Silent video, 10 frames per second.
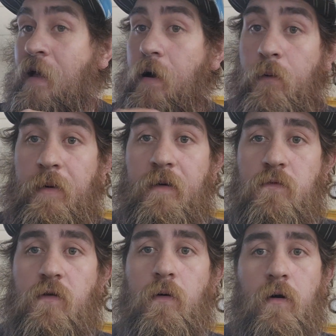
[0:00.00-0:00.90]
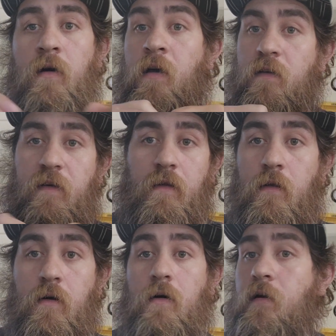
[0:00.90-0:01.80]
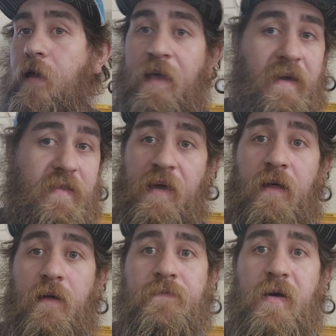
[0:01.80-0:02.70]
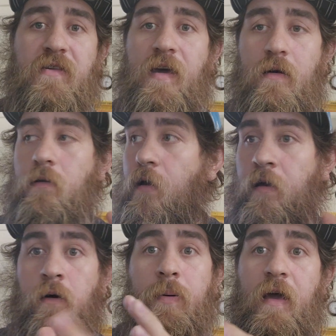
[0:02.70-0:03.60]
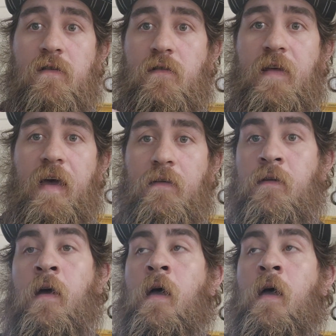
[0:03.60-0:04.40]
I want to make them shorter so you can learn and get the hell off my channel and go pass your test.